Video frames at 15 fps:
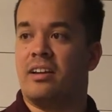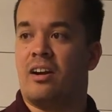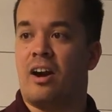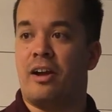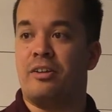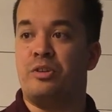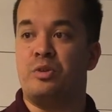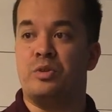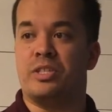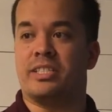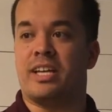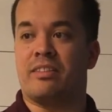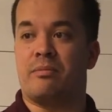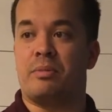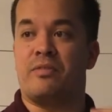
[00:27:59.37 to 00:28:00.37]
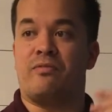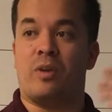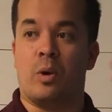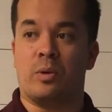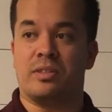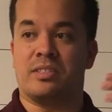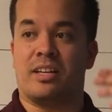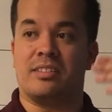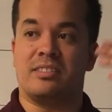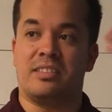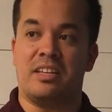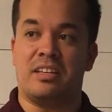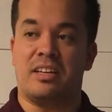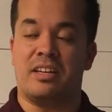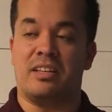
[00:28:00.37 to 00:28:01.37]
Right, you just have to be focused on
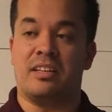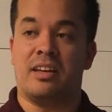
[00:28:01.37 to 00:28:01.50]
seeking